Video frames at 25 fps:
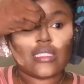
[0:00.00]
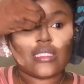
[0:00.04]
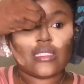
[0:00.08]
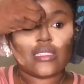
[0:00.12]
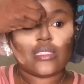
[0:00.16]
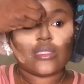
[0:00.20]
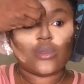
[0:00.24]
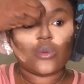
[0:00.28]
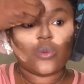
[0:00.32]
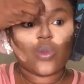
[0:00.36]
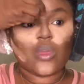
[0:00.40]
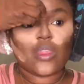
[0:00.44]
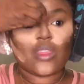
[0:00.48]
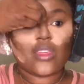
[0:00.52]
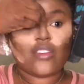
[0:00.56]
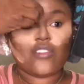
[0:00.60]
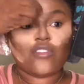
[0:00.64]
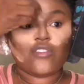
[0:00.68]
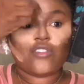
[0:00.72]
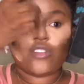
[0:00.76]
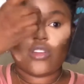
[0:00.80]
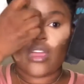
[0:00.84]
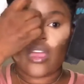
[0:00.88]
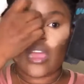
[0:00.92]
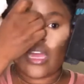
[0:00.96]
the weather
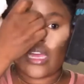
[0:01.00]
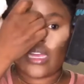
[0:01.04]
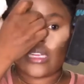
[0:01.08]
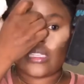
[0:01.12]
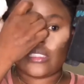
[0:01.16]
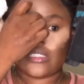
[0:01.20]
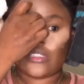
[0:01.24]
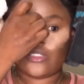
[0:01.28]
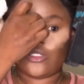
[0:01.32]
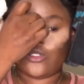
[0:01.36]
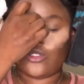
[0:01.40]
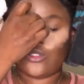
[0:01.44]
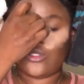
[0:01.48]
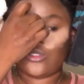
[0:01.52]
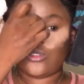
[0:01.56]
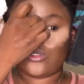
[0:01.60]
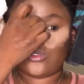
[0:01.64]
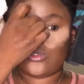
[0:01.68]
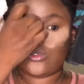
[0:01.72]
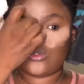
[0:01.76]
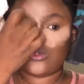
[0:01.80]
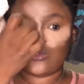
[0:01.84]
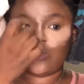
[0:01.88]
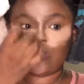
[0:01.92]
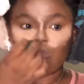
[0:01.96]
forecast just
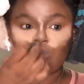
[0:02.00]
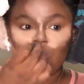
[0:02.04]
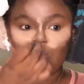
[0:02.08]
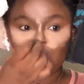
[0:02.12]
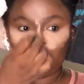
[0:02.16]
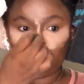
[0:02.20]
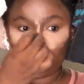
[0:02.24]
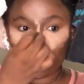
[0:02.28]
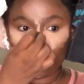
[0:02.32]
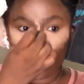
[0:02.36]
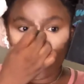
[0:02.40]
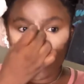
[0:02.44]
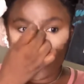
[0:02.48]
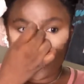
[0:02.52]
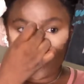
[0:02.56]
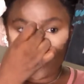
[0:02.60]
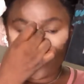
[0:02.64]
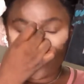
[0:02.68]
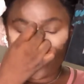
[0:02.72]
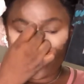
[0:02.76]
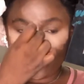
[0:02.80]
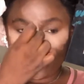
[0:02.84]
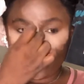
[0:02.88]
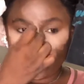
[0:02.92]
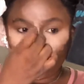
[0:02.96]
to know
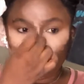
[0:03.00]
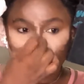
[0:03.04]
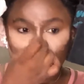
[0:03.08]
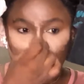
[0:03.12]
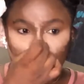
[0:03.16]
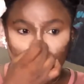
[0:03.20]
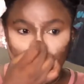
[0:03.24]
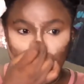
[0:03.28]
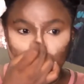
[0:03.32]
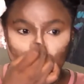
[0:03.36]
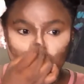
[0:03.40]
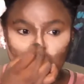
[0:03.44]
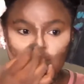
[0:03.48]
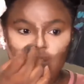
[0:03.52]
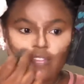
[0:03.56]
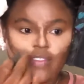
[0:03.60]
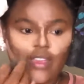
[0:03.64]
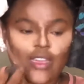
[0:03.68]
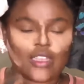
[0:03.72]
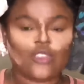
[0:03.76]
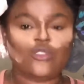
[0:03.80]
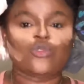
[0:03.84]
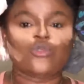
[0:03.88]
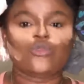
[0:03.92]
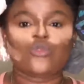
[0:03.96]
if I
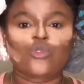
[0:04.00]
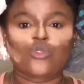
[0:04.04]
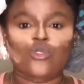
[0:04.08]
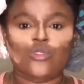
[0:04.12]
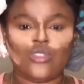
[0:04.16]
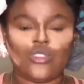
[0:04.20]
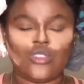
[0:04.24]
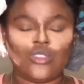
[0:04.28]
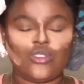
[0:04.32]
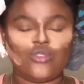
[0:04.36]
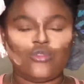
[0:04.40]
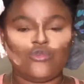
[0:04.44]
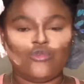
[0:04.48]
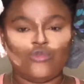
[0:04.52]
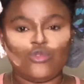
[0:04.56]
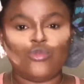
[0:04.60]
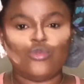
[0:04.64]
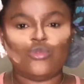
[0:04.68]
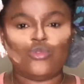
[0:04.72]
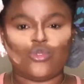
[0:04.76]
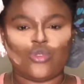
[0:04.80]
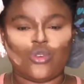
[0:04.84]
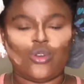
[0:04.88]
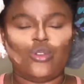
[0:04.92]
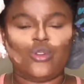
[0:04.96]
should go this
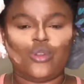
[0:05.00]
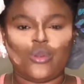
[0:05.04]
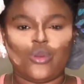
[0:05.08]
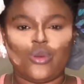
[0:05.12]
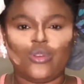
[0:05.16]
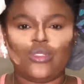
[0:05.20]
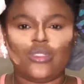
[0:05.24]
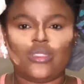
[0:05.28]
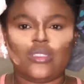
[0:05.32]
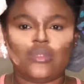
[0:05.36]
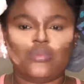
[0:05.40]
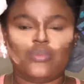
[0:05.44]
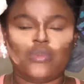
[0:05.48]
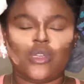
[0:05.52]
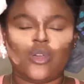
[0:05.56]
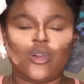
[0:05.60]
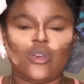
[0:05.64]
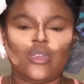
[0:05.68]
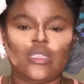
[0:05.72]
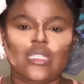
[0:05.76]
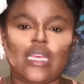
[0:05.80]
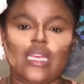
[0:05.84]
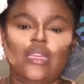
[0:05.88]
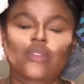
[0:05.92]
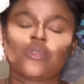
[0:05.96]
route or not,
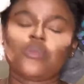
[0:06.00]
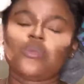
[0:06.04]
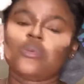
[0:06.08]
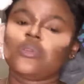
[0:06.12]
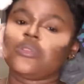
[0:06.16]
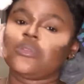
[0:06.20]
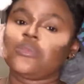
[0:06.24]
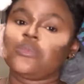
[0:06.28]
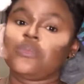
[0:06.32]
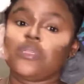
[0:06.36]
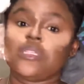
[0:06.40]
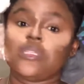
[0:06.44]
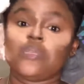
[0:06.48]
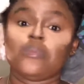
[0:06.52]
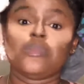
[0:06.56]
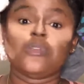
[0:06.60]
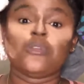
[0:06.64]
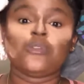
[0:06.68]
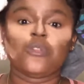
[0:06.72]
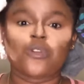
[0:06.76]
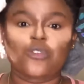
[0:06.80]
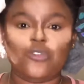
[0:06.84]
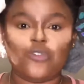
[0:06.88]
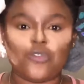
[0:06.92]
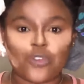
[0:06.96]
because I don't want to be in the
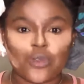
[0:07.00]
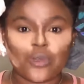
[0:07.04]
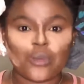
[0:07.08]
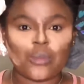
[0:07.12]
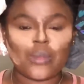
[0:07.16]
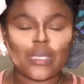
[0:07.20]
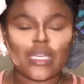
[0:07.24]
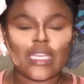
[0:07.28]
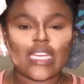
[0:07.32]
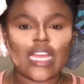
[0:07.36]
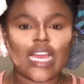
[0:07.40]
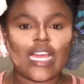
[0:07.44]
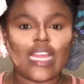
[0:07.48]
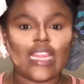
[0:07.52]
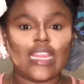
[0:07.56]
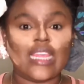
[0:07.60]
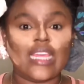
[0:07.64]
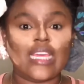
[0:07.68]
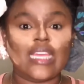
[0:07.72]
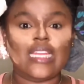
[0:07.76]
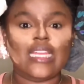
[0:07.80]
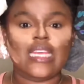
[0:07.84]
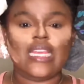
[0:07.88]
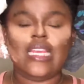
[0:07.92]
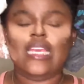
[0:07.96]
middle of filming and
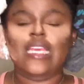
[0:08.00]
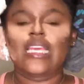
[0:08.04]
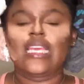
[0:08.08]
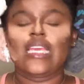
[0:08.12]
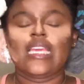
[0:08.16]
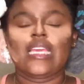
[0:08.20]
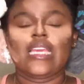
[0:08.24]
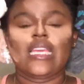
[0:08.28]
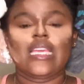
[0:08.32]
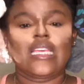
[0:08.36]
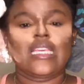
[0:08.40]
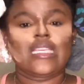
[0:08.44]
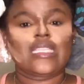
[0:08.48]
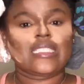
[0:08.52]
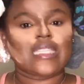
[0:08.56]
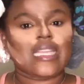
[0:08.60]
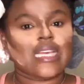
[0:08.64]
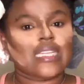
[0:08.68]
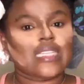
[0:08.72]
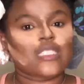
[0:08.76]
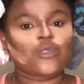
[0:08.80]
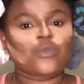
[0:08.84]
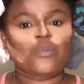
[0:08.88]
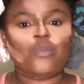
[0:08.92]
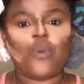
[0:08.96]
then it
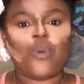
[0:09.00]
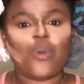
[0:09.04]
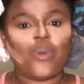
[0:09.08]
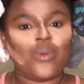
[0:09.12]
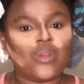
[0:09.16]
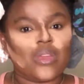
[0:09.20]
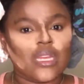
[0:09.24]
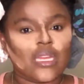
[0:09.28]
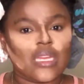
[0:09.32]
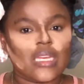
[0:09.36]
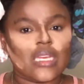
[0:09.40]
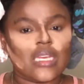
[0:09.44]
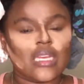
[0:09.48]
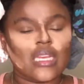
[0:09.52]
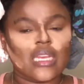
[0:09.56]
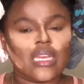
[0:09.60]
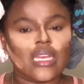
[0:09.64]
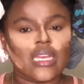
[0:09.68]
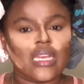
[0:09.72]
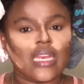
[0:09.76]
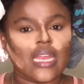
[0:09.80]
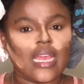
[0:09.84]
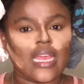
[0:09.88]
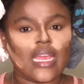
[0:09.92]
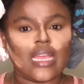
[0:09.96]
starts pouring,
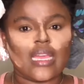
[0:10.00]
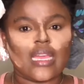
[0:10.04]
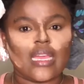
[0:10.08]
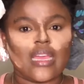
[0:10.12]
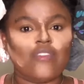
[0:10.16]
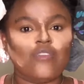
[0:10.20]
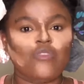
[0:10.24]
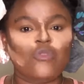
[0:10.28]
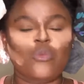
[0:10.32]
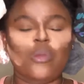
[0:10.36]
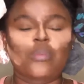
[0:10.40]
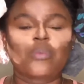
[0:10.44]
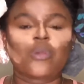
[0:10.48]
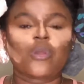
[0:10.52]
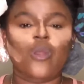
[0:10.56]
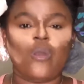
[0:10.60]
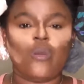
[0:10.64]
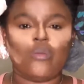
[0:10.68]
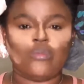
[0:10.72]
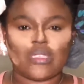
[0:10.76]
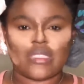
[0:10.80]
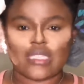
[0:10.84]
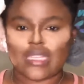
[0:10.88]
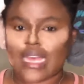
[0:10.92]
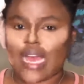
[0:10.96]
like everywhere
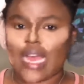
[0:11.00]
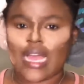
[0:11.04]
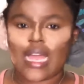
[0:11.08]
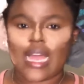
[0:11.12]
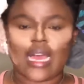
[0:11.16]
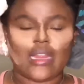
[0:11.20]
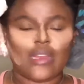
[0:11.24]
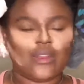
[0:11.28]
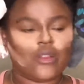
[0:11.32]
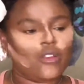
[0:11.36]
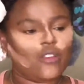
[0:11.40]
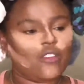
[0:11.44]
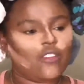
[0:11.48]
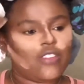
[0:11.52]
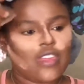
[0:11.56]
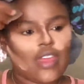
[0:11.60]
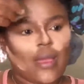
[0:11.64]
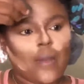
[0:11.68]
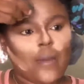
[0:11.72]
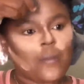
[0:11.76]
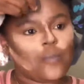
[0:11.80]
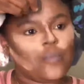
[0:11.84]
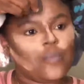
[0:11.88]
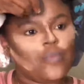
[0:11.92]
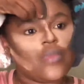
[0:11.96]
becomes dark and all of that.
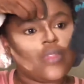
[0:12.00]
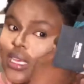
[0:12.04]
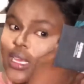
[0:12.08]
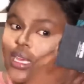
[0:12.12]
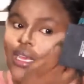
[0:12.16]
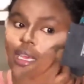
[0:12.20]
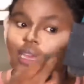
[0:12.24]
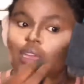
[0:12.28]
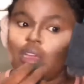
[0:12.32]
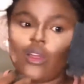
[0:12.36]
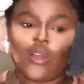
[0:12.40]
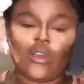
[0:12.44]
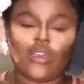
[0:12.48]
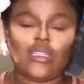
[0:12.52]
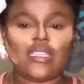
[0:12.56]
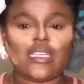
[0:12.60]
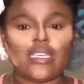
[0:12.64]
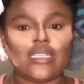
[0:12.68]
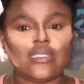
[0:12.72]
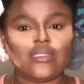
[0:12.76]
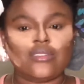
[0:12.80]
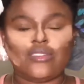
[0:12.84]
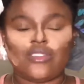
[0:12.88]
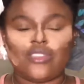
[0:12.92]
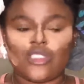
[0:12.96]

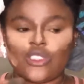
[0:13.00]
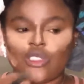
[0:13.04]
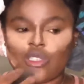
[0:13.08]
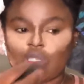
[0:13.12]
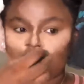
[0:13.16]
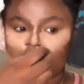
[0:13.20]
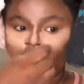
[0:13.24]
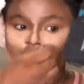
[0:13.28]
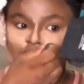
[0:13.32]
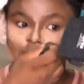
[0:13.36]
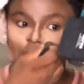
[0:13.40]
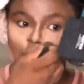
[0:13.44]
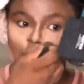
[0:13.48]
Content creation is